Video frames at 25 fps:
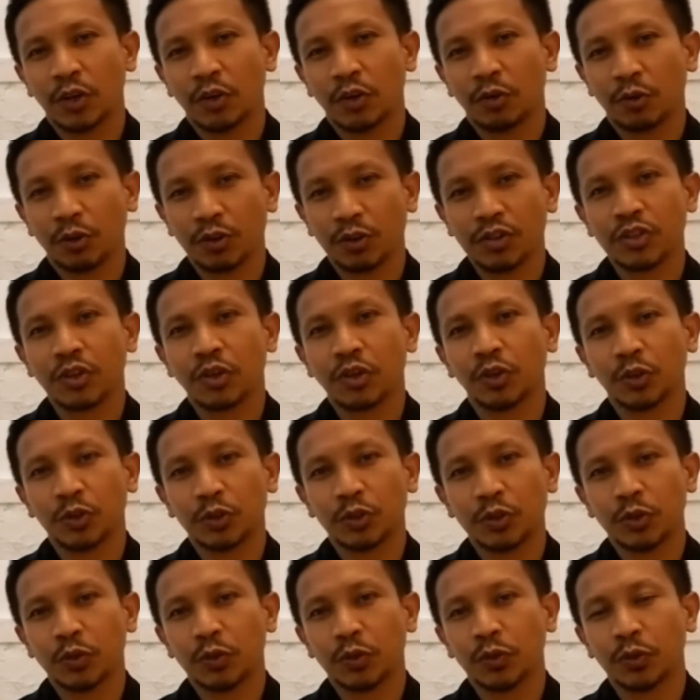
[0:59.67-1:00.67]

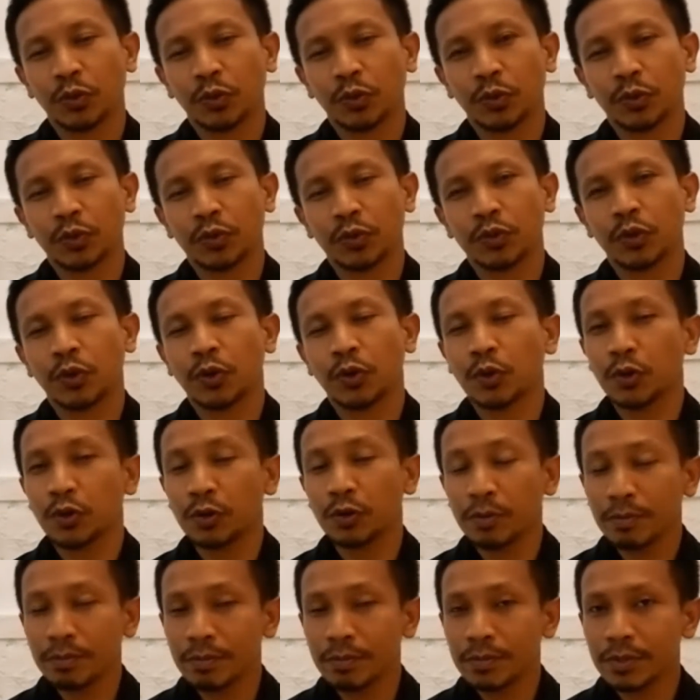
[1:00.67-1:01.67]
cross-cultural
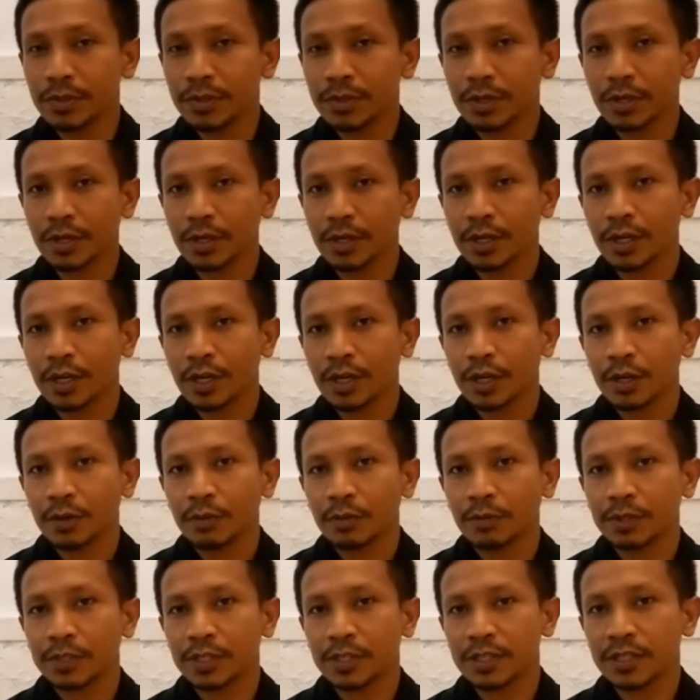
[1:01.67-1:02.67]
terms,
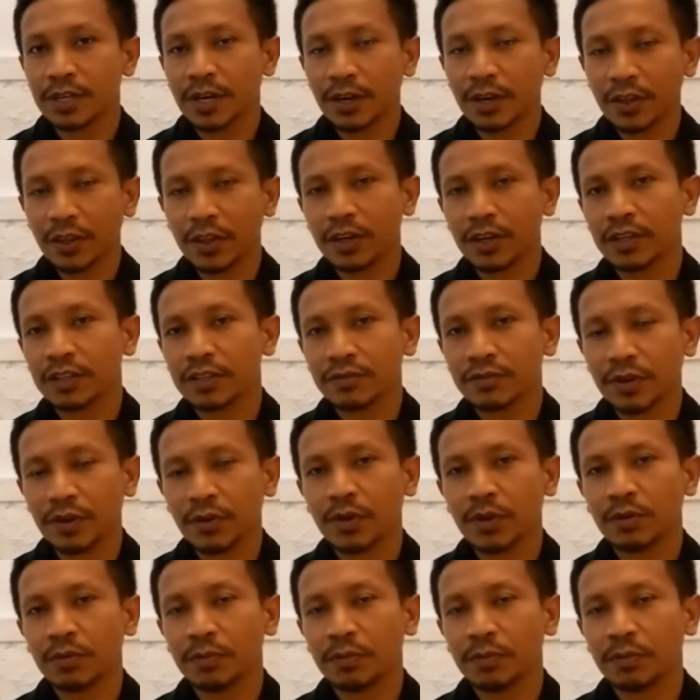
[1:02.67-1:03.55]
which is, I think, it's very